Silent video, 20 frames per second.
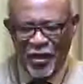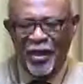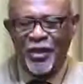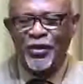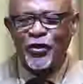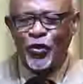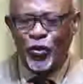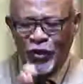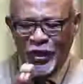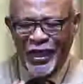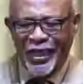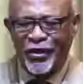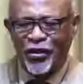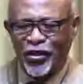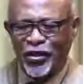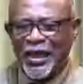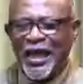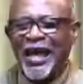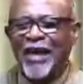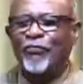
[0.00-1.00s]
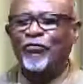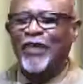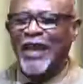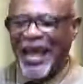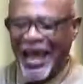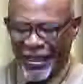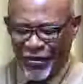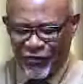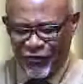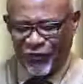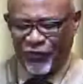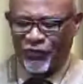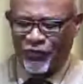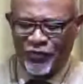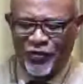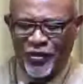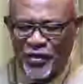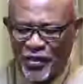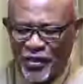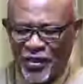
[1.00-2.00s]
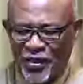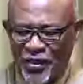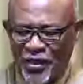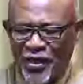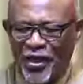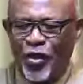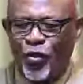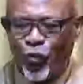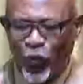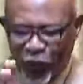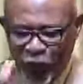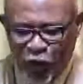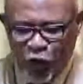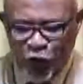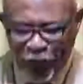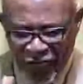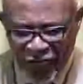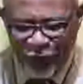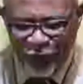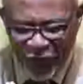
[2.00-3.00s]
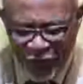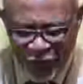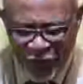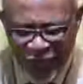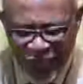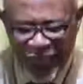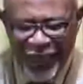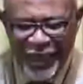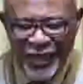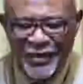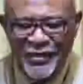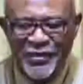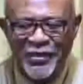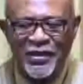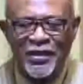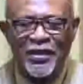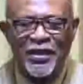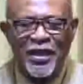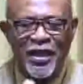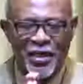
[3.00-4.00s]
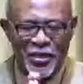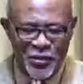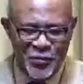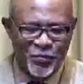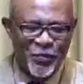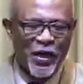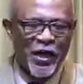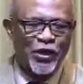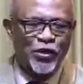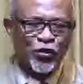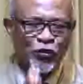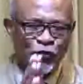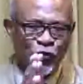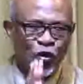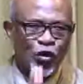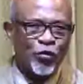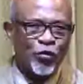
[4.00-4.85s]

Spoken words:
You cannot have life without having God as part of your